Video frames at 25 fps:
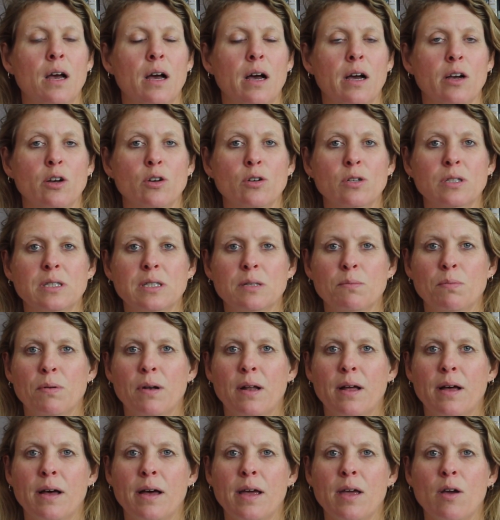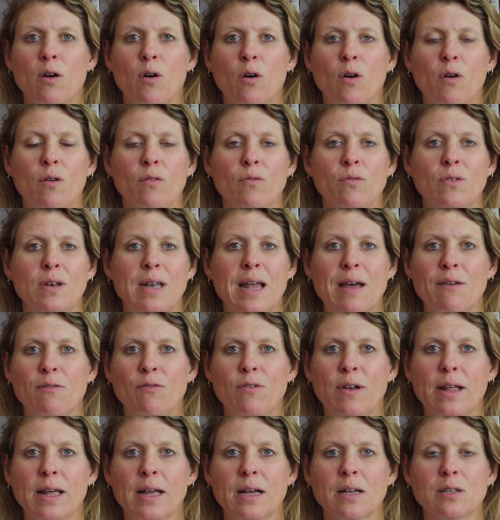a good supply of
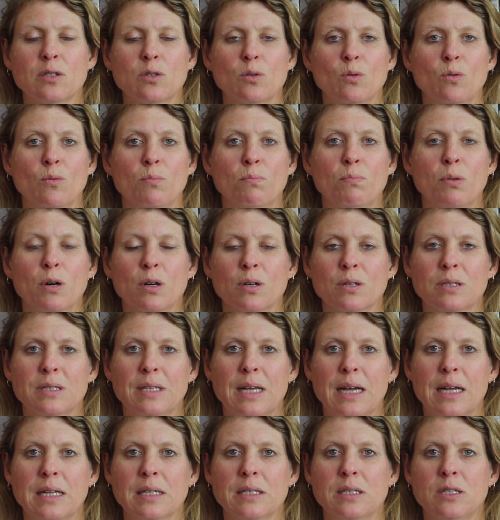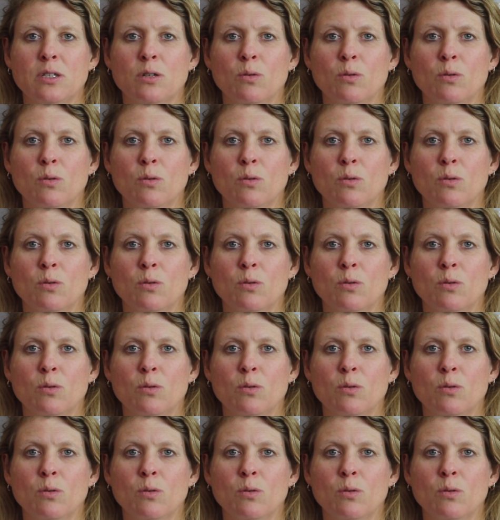Netflix or box sets